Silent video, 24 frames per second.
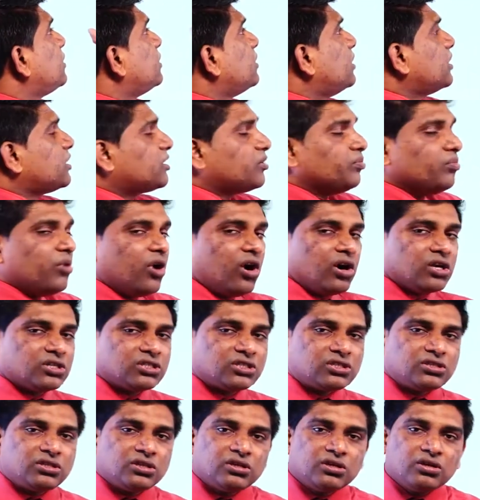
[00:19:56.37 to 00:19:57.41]

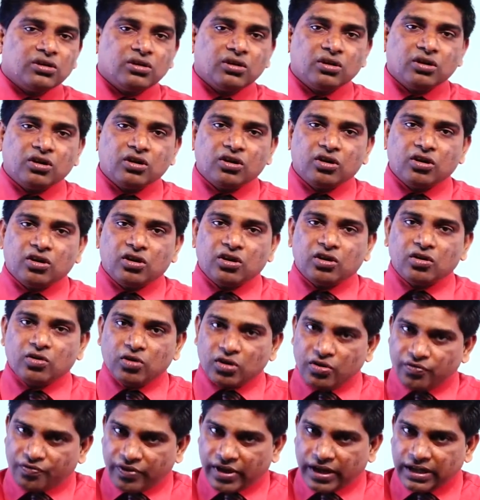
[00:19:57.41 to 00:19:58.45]
utmost
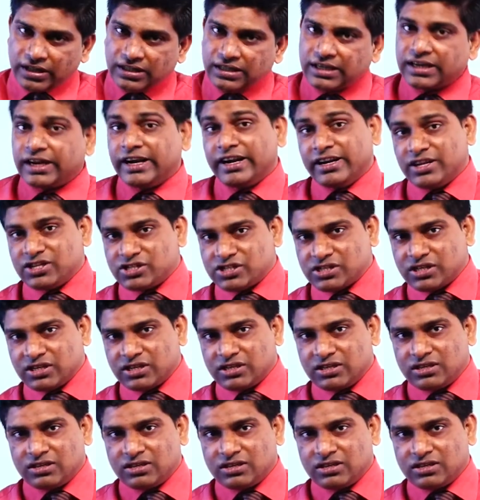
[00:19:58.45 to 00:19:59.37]
good faith condition,